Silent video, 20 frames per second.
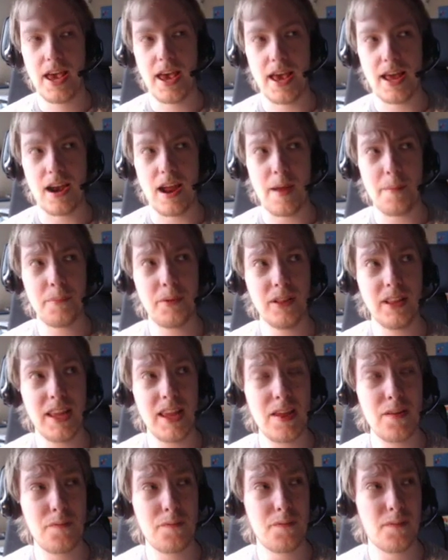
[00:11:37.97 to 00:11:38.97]
And I
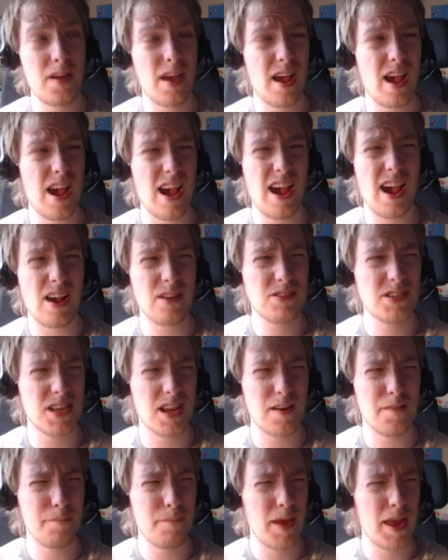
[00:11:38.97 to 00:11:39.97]
believe,
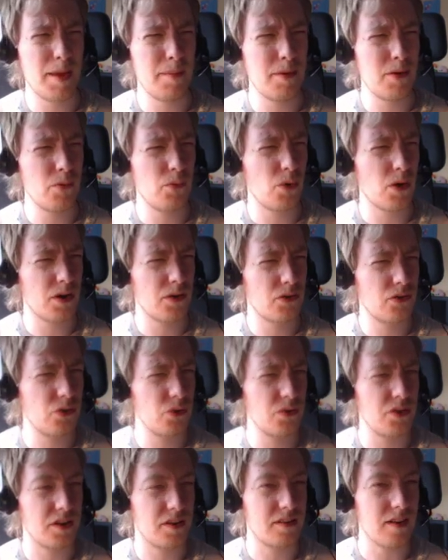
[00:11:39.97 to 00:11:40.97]
outside of maybe 1 or 2
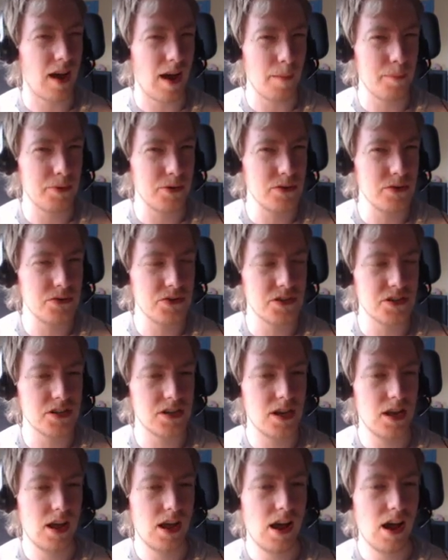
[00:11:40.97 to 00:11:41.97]
of the Tapus,
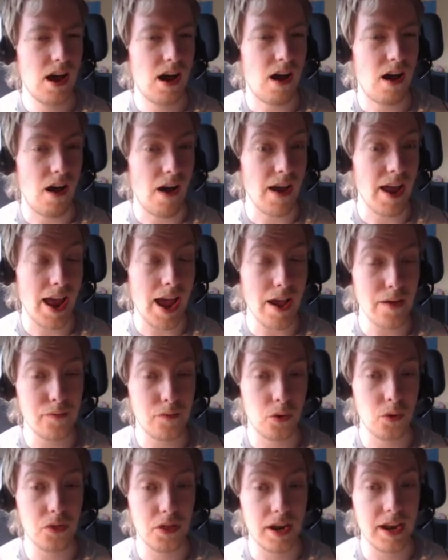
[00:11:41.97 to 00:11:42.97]
I have
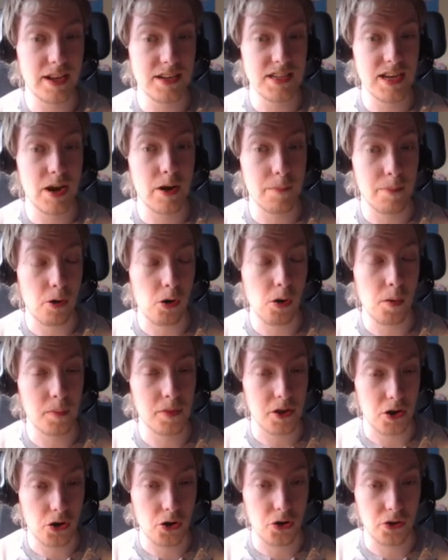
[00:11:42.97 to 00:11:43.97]
all the legendary Pokemon
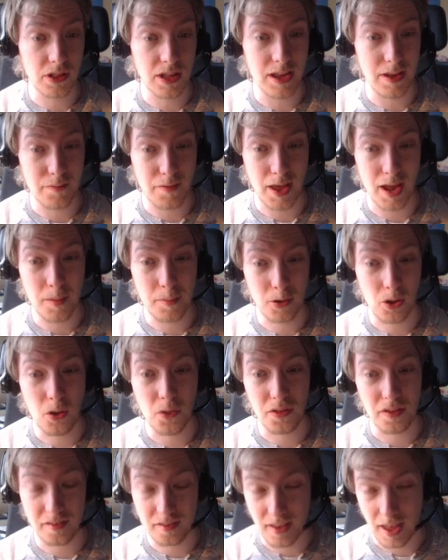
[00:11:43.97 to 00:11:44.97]
that are currently available
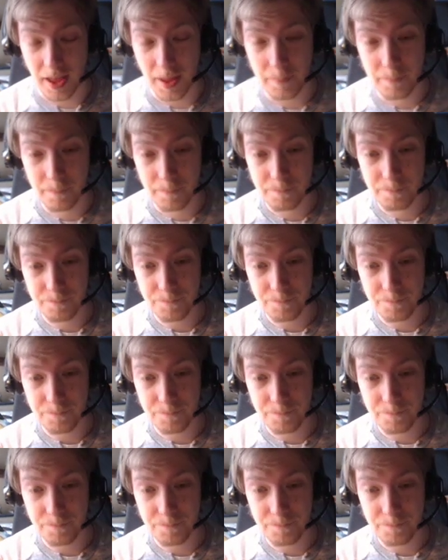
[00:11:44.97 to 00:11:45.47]
on this game.